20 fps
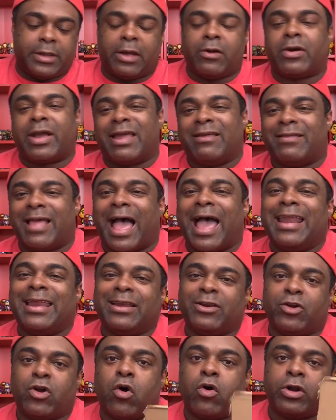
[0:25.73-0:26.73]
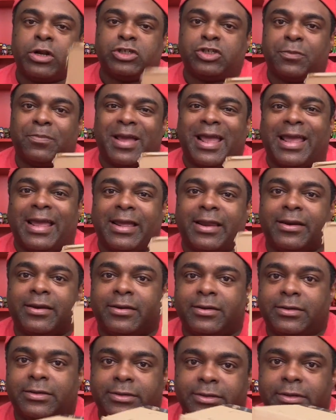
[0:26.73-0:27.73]
Okay, I didn't go to
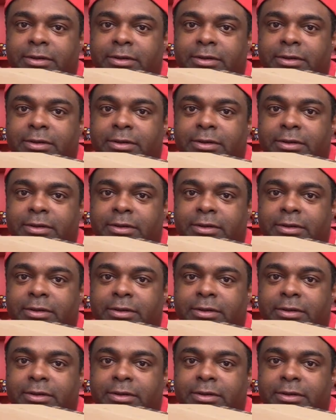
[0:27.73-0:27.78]
Japan.